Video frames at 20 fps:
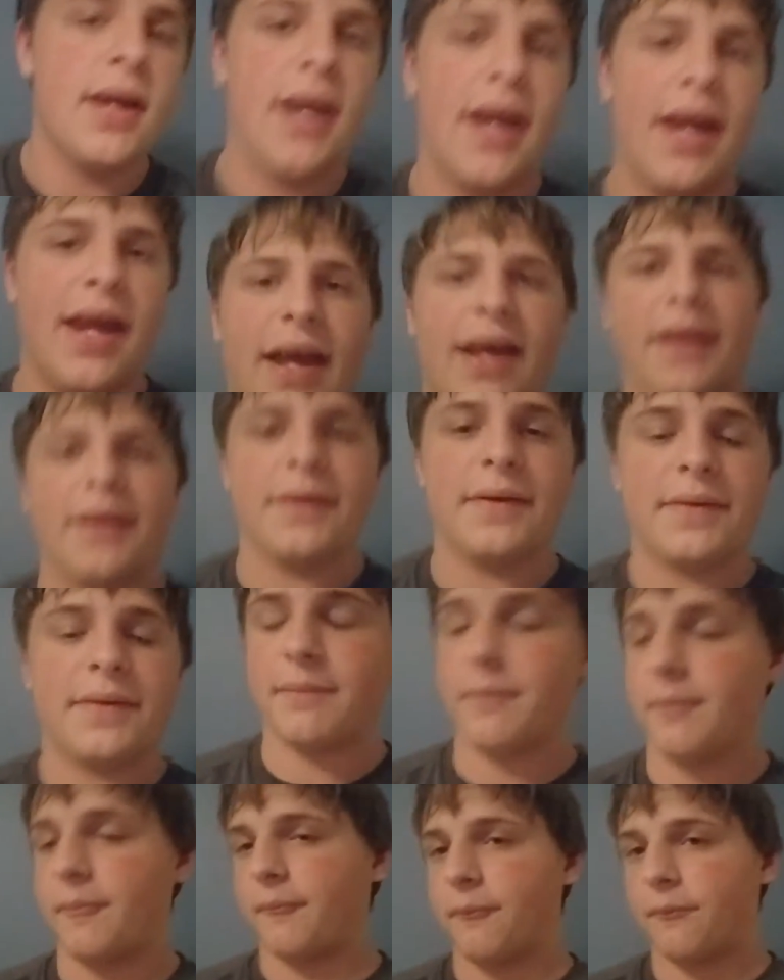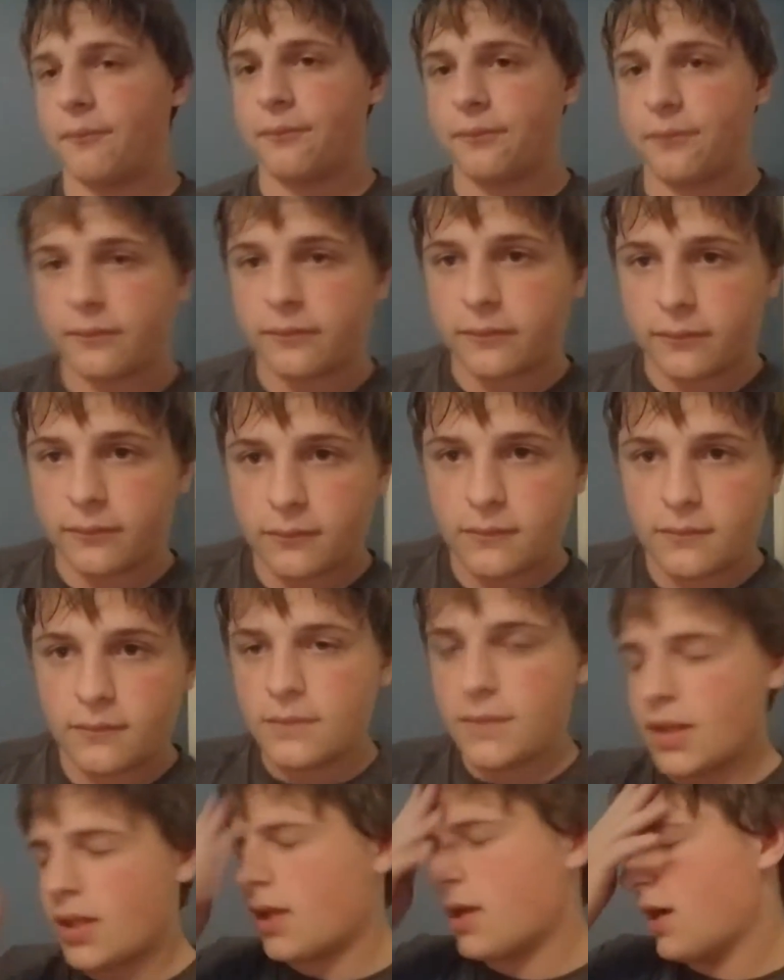And,
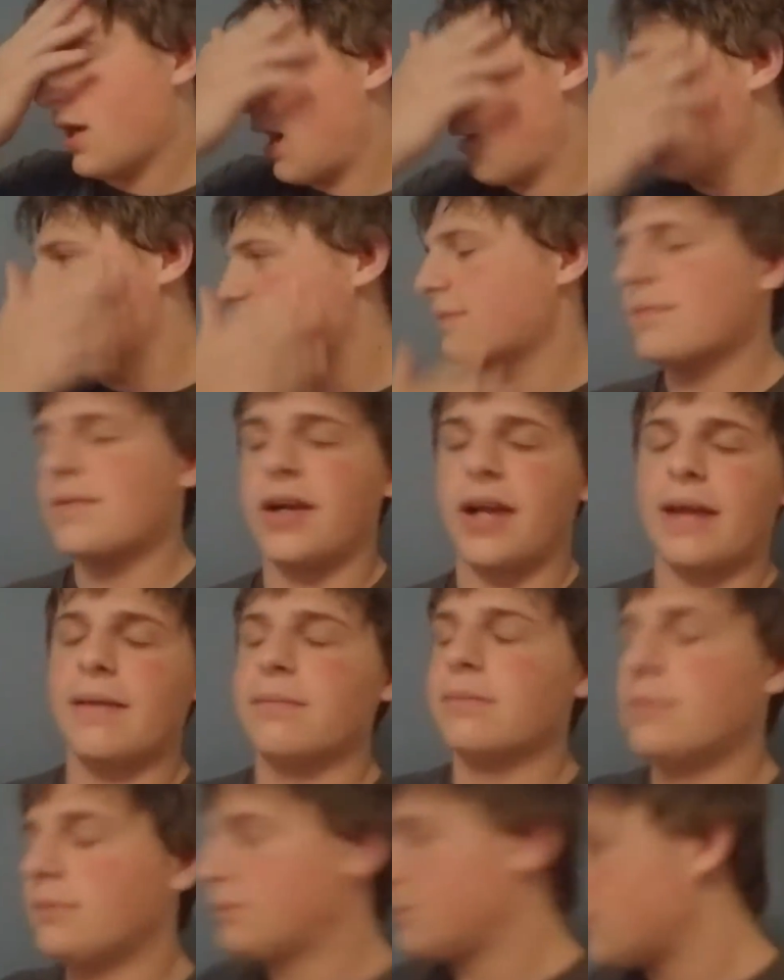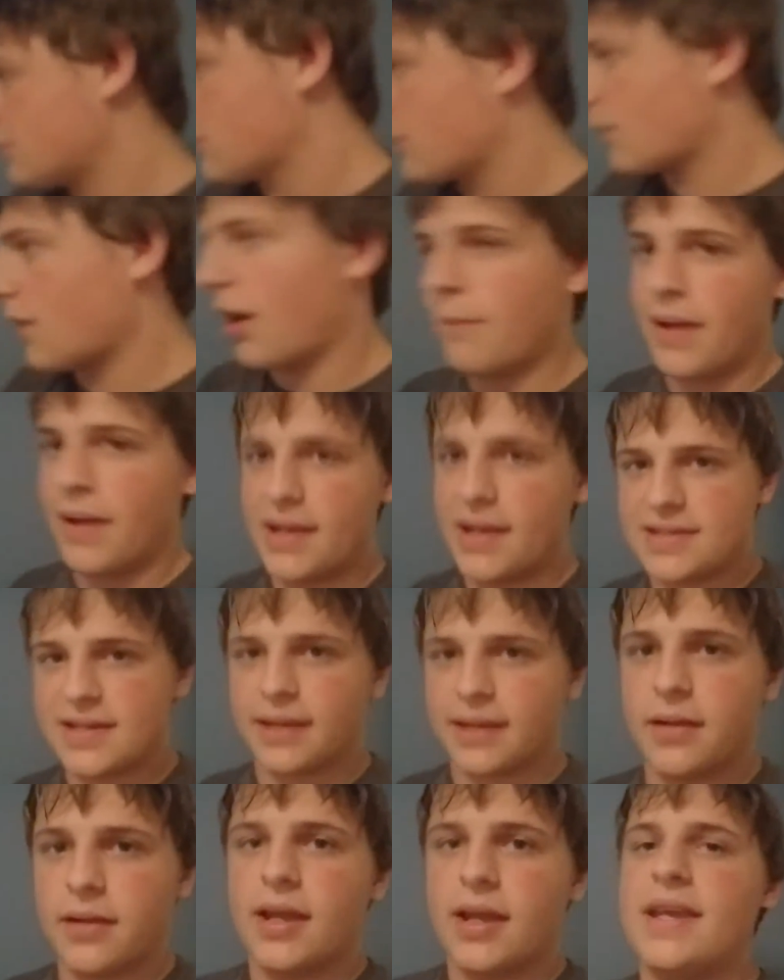okay,
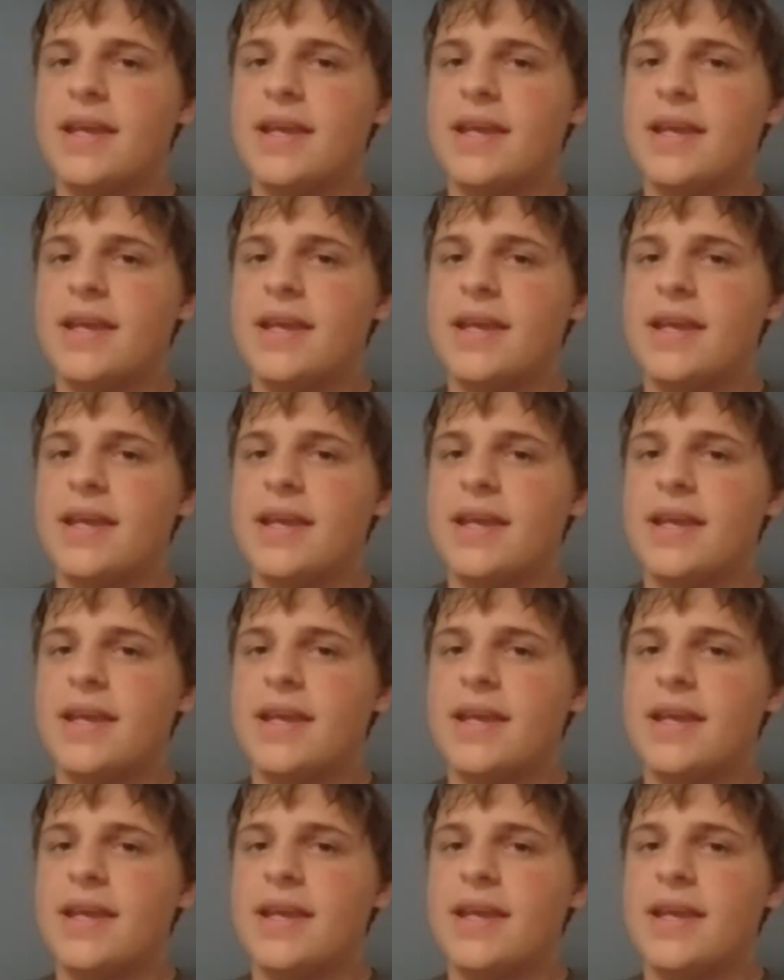amazing.